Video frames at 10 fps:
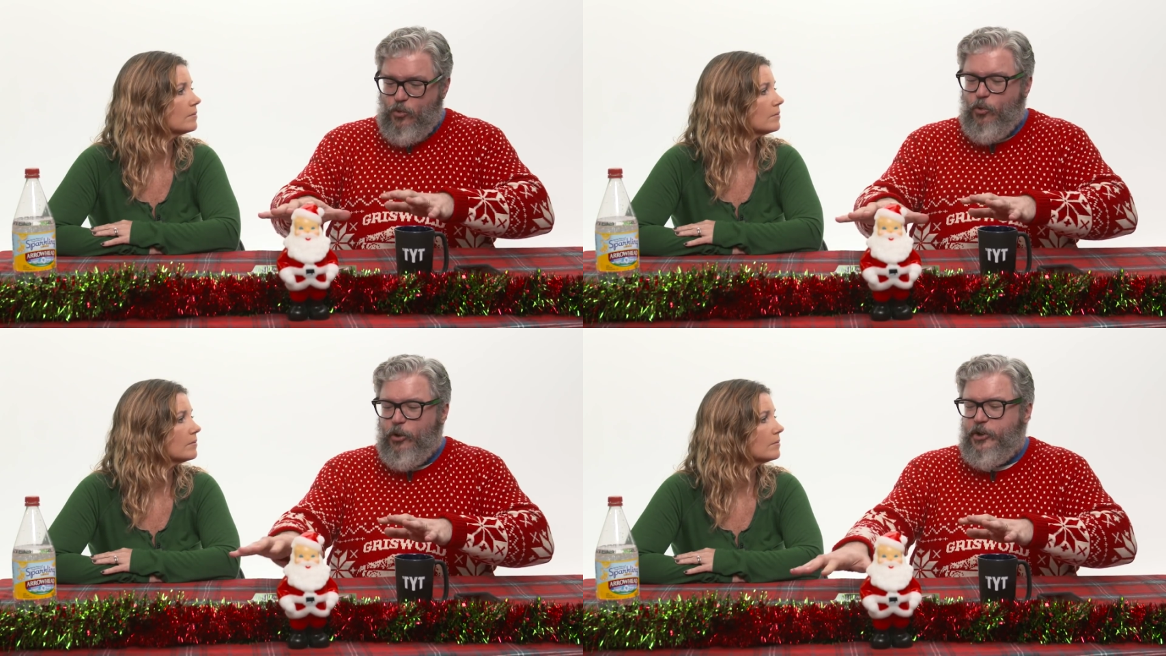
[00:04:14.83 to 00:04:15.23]

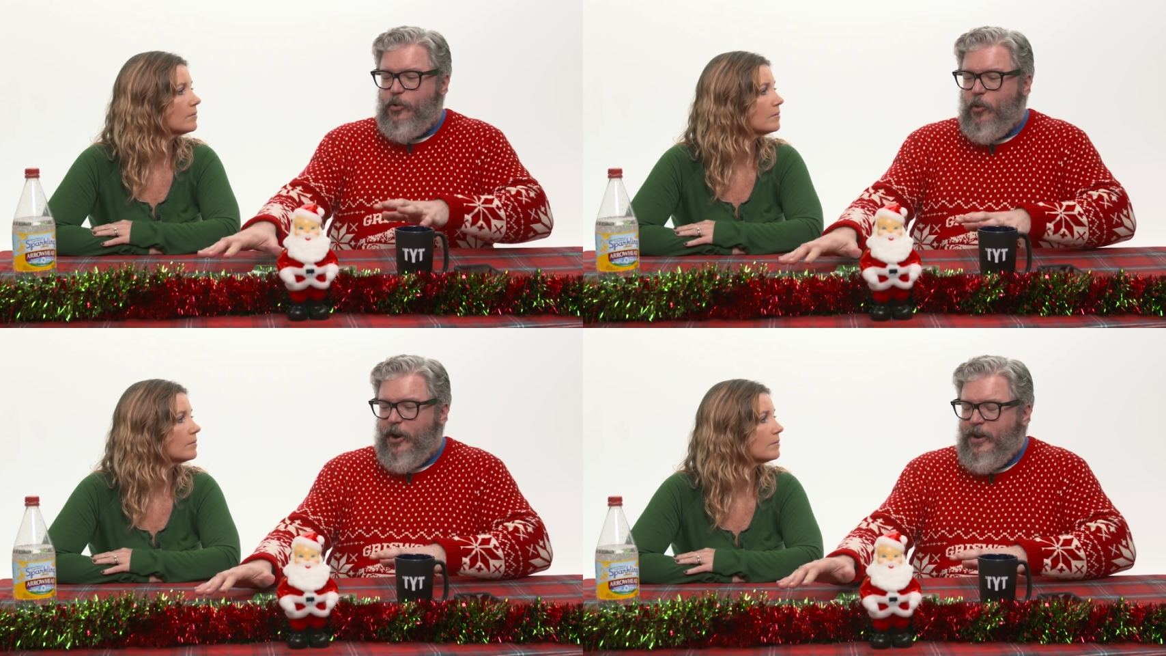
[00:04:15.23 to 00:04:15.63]
Speaker 1: or
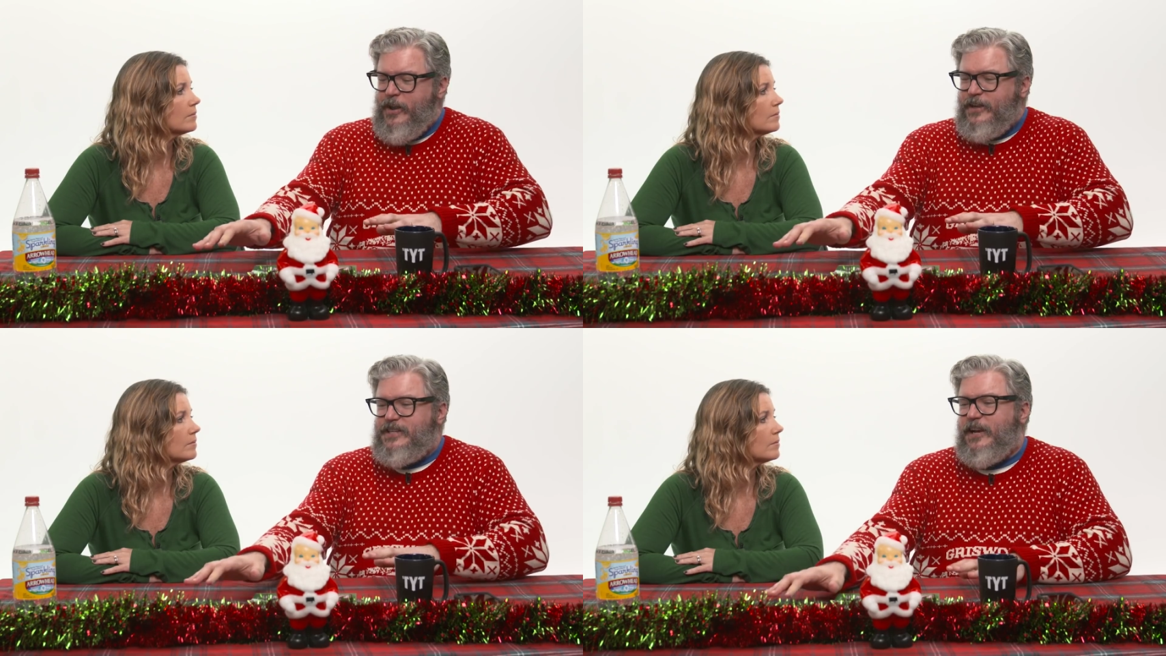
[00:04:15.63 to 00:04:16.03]
you are
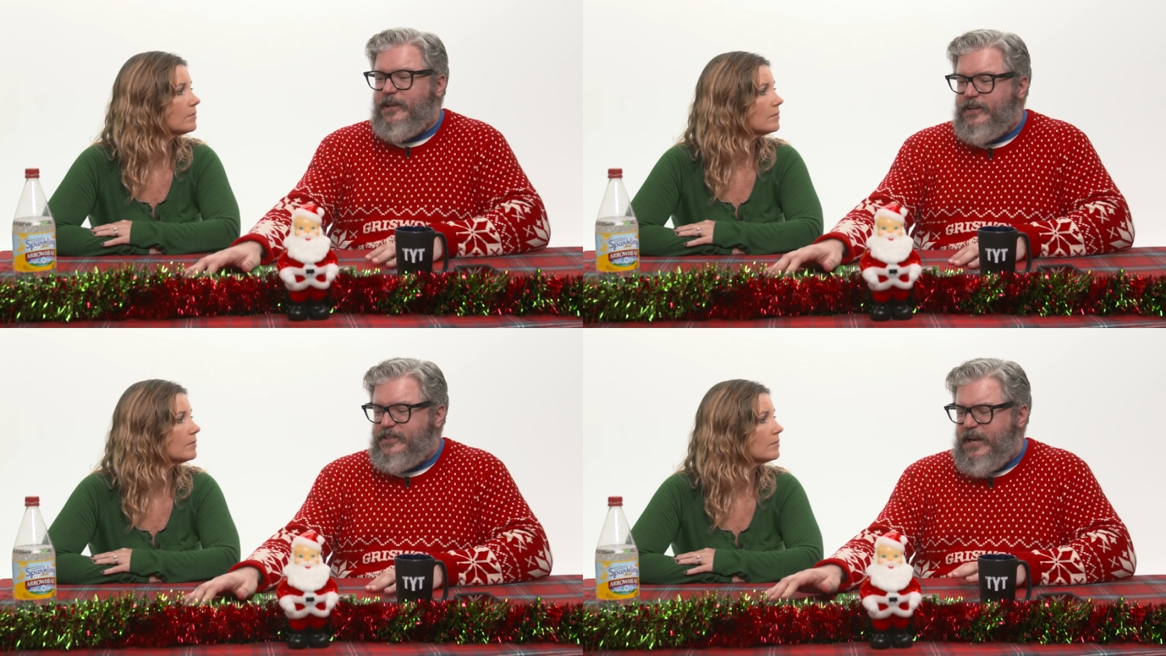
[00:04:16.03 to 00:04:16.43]

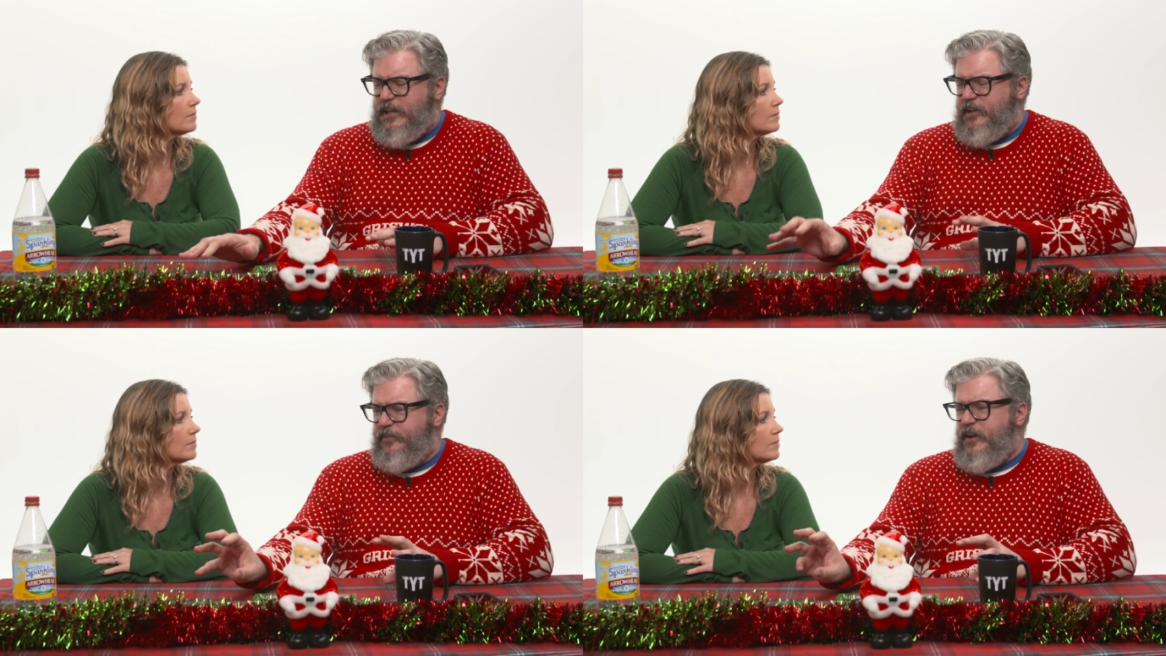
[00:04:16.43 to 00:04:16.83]
telling a
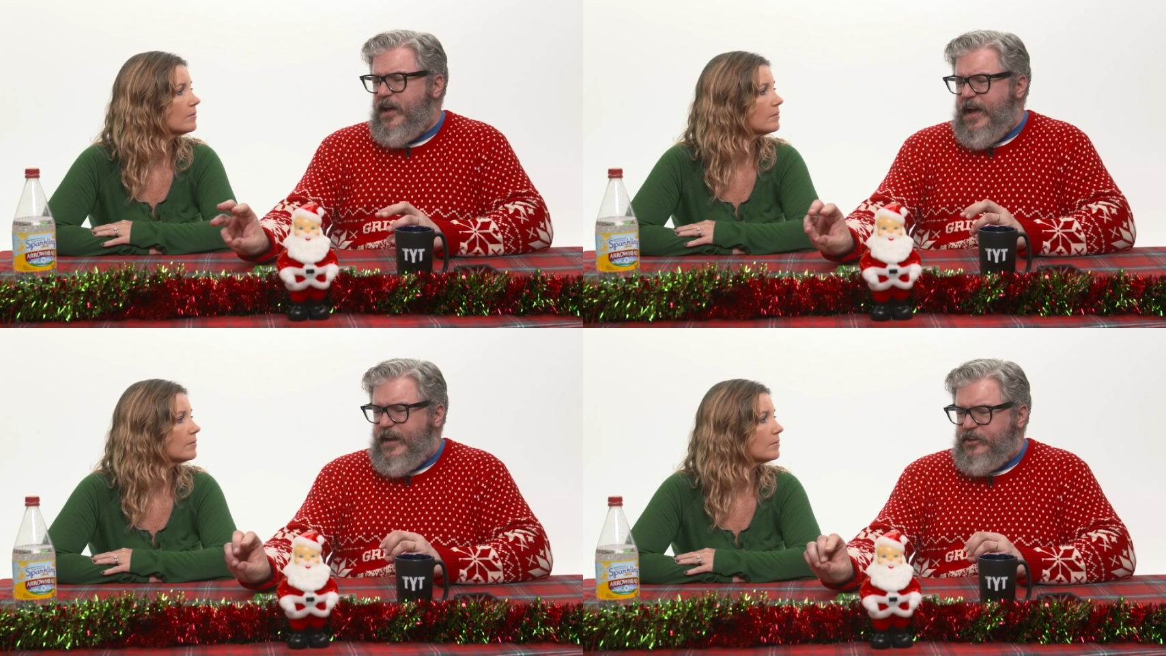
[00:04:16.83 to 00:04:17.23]
tale of
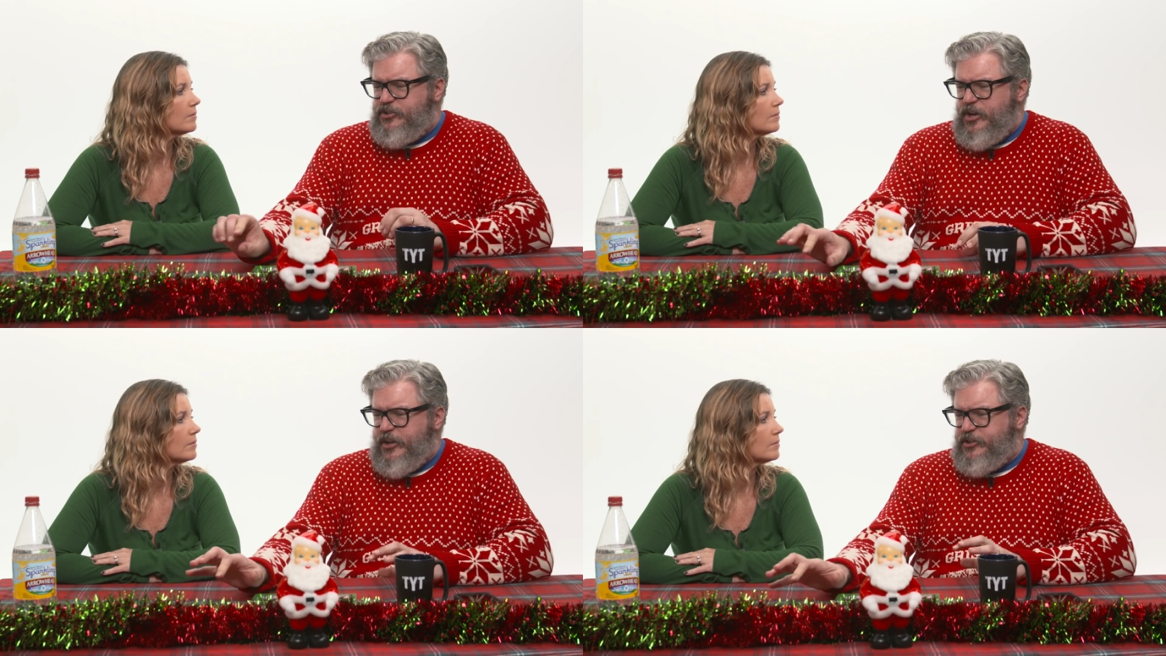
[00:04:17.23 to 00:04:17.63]
a,
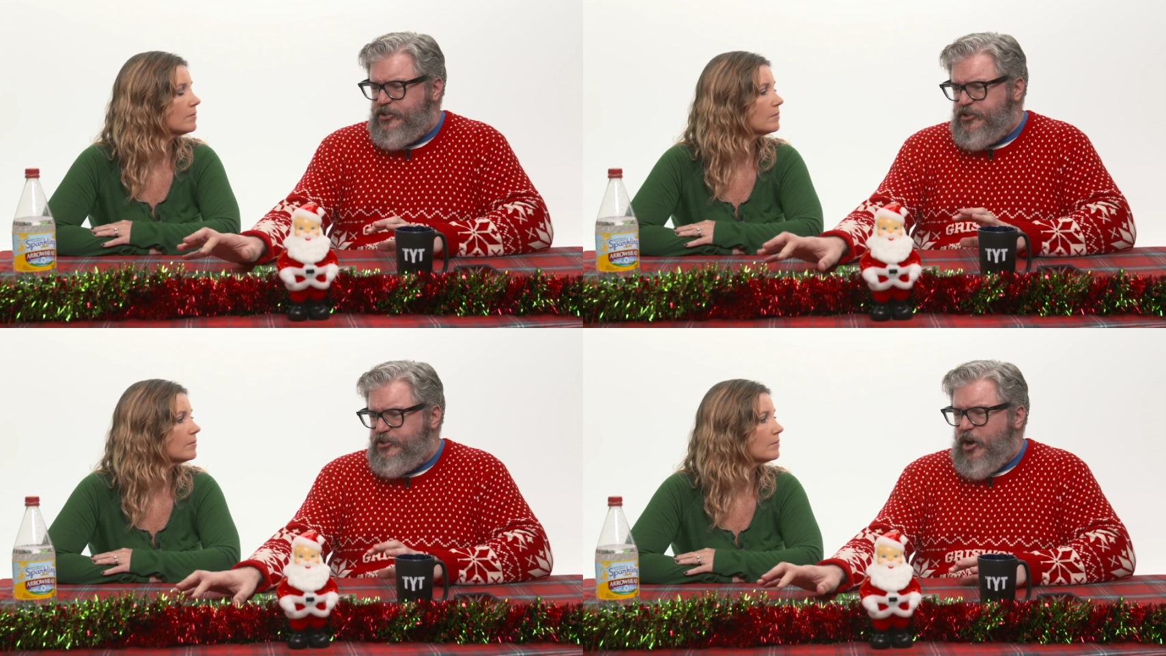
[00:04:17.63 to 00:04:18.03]
a,
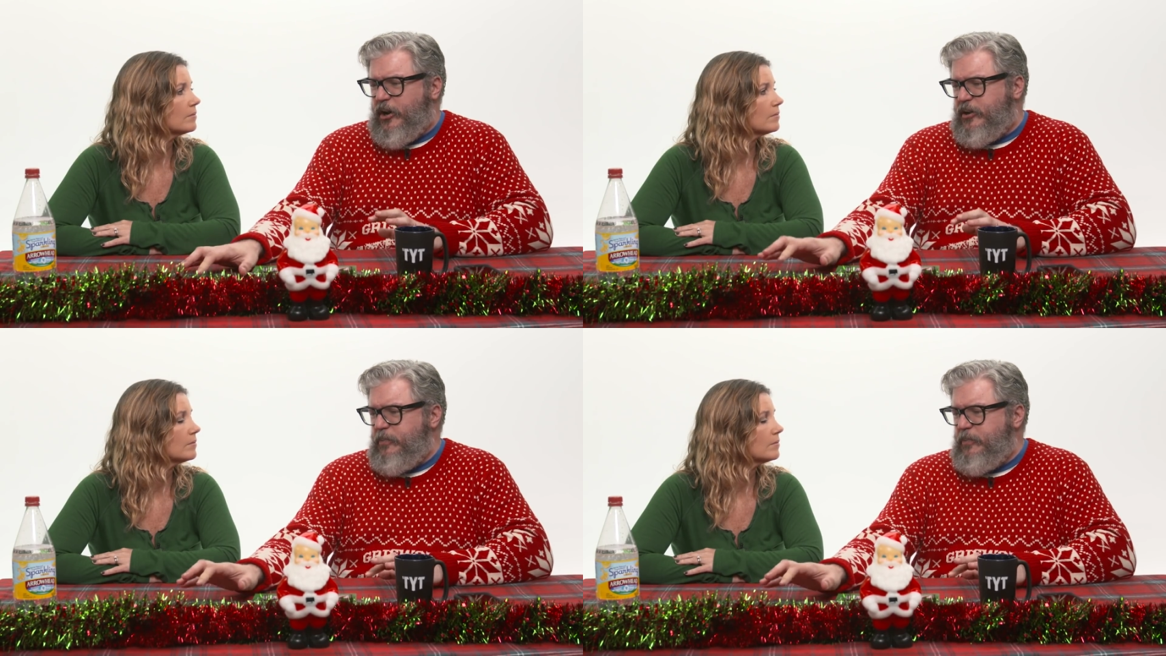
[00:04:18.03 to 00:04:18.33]
dark